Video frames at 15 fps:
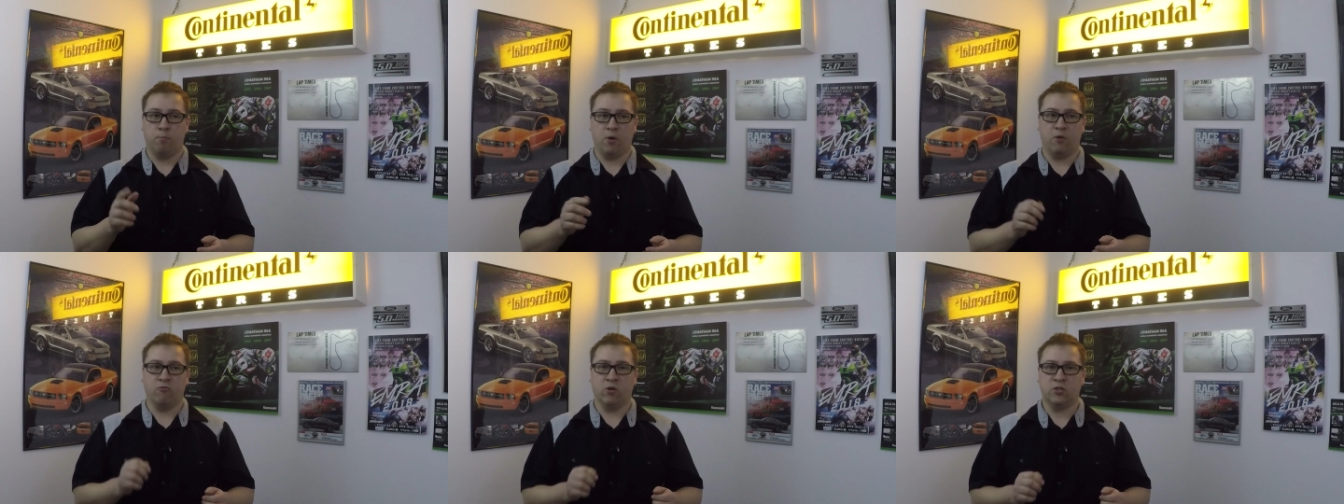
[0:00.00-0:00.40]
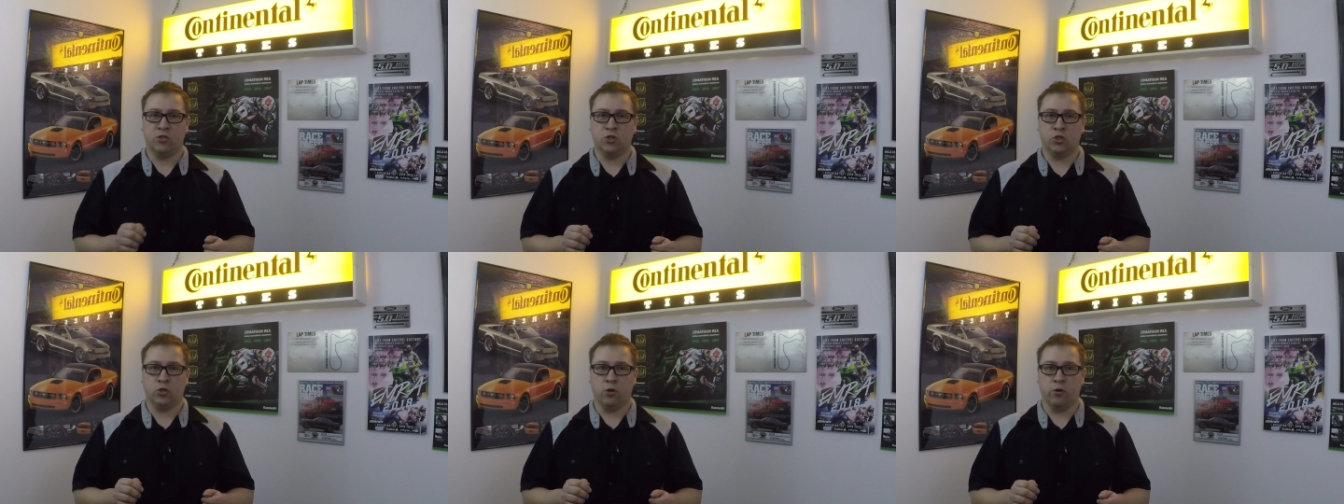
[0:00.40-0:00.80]
but
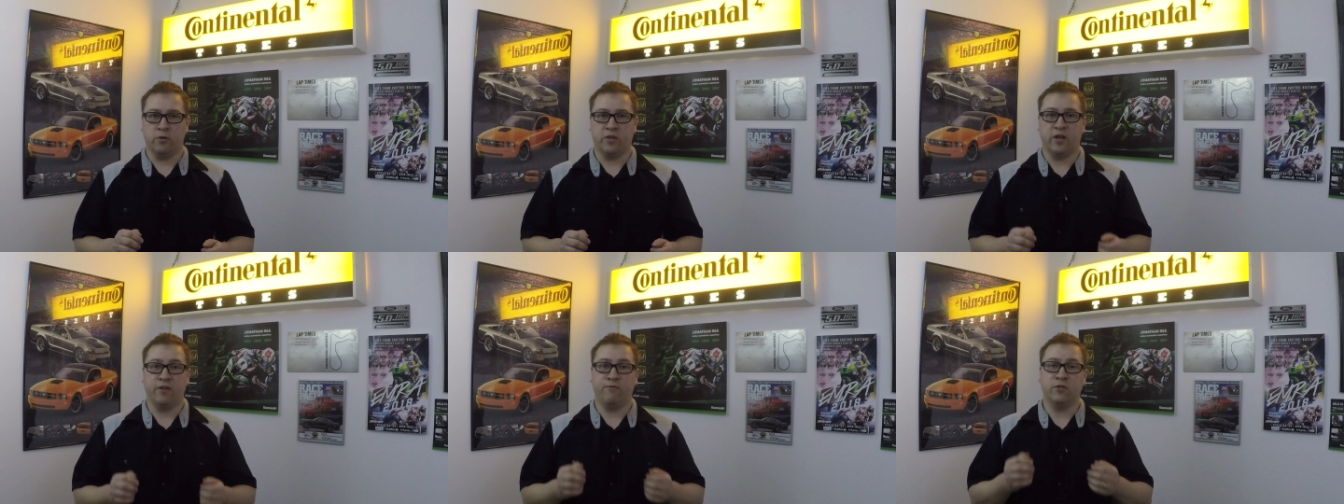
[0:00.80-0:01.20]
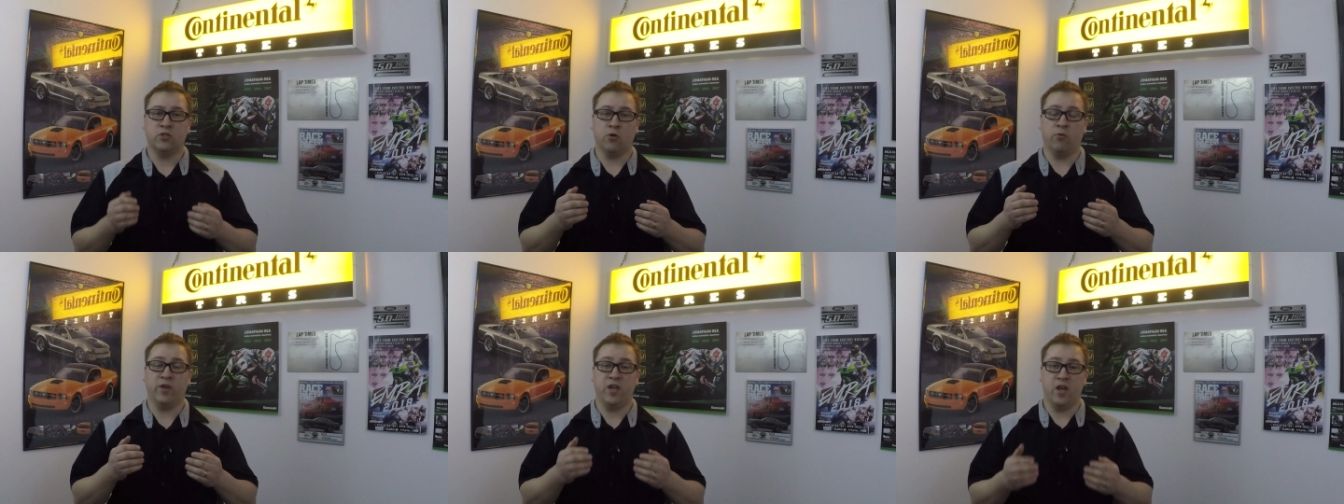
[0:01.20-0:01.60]
rest assured that if it's
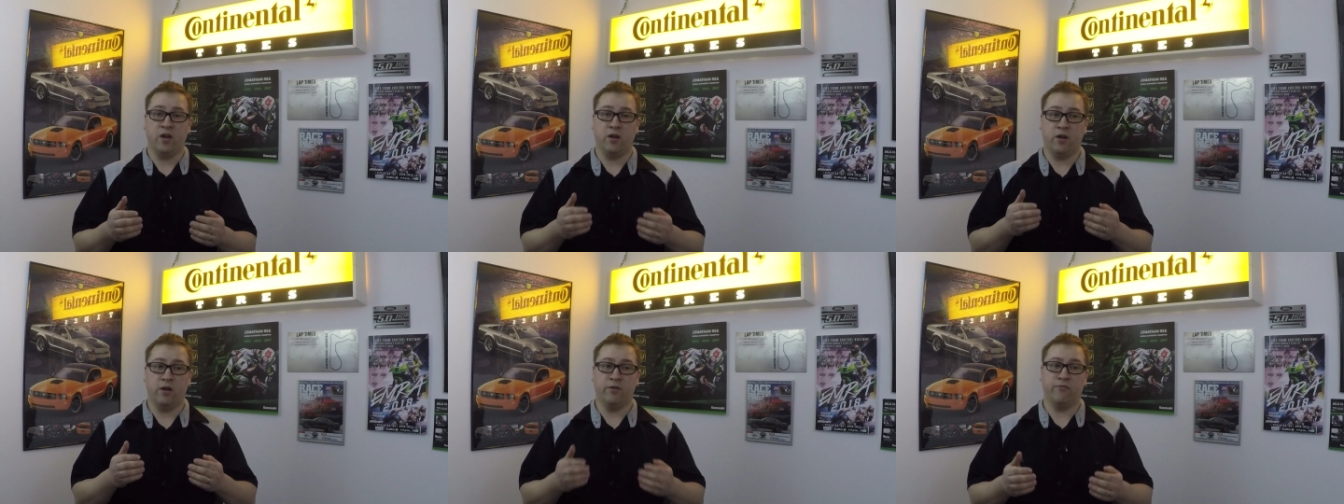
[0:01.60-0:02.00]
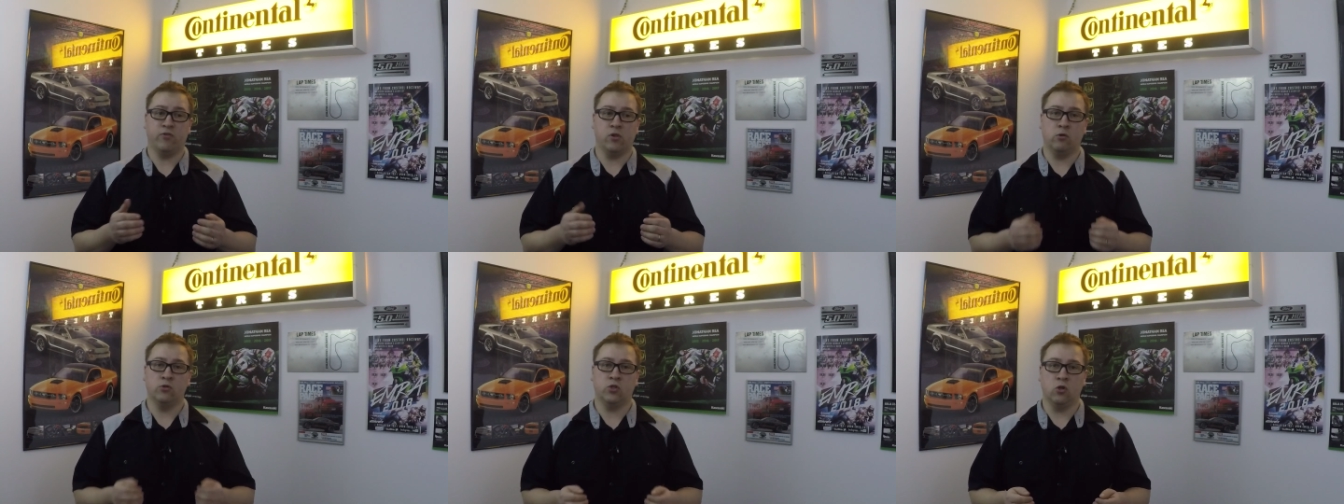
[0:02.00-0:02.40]
going in and out of
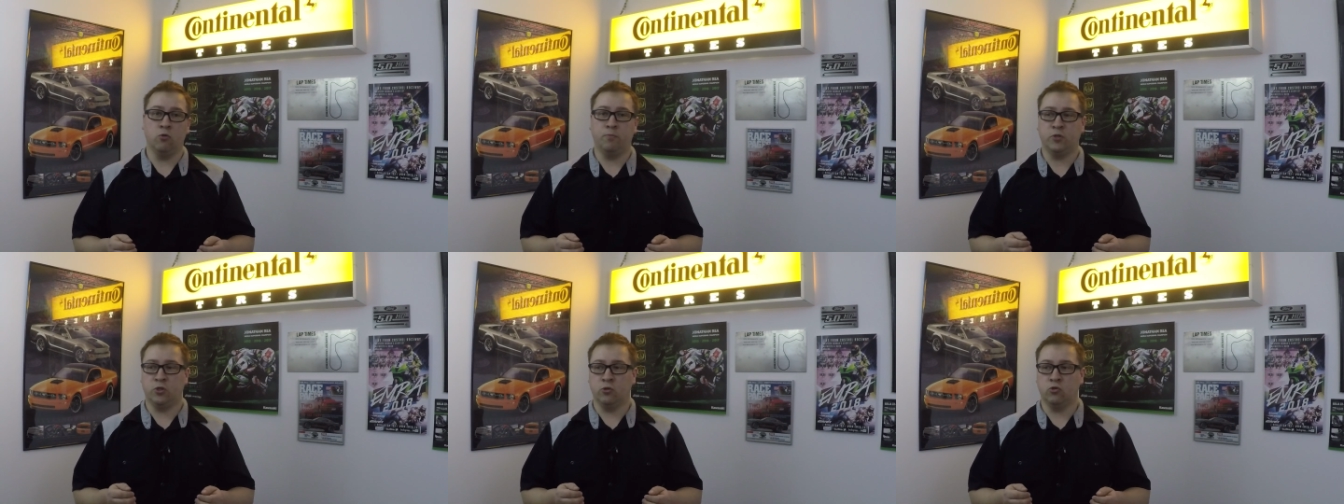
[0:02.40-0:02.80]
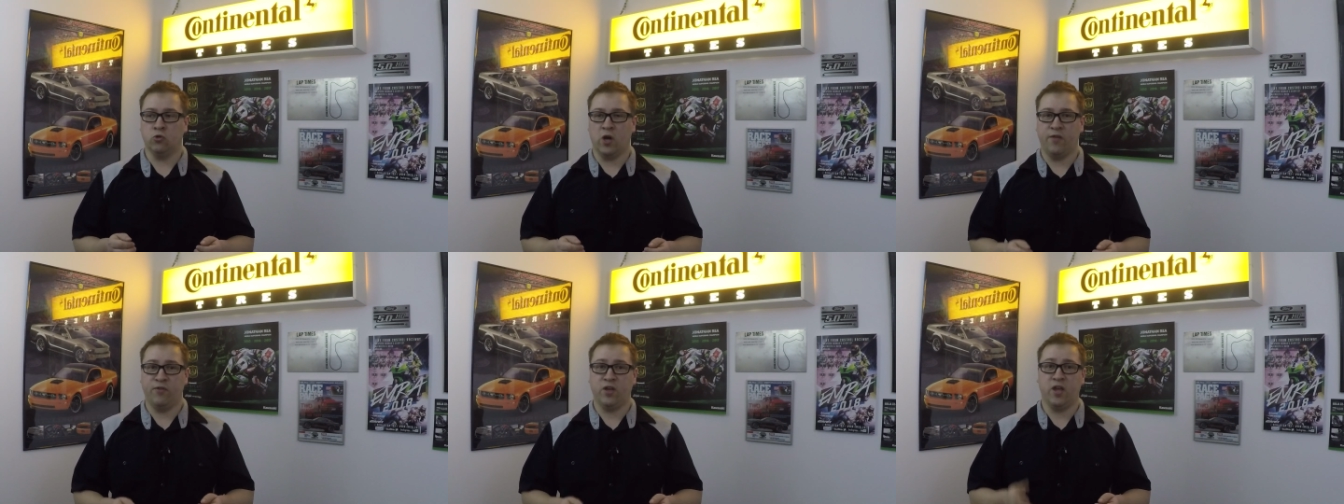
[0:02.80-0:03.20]
closed loop as you're
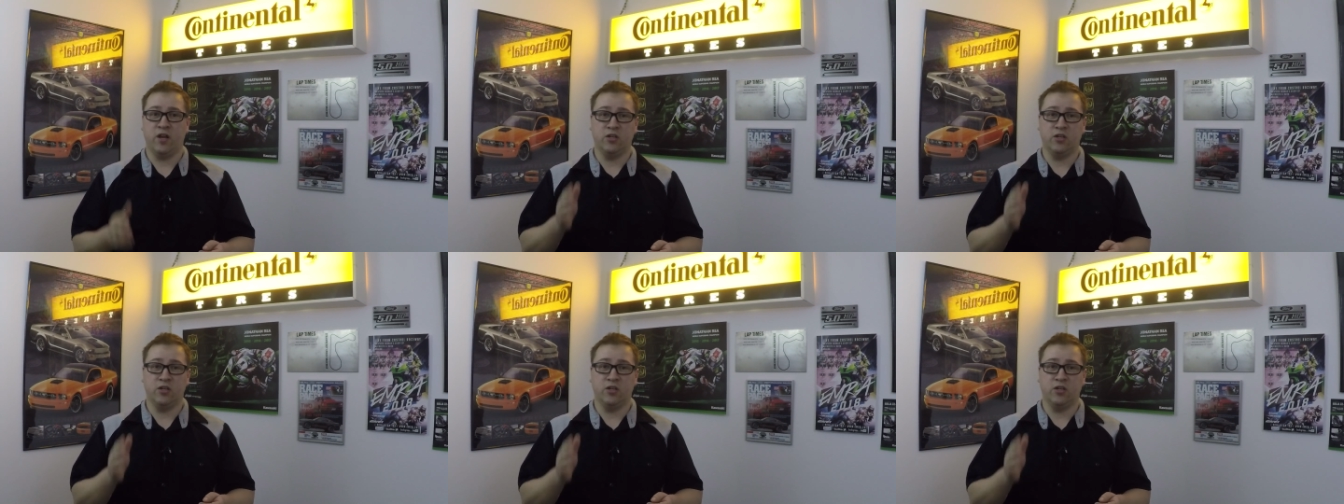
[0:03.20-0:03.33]
driving,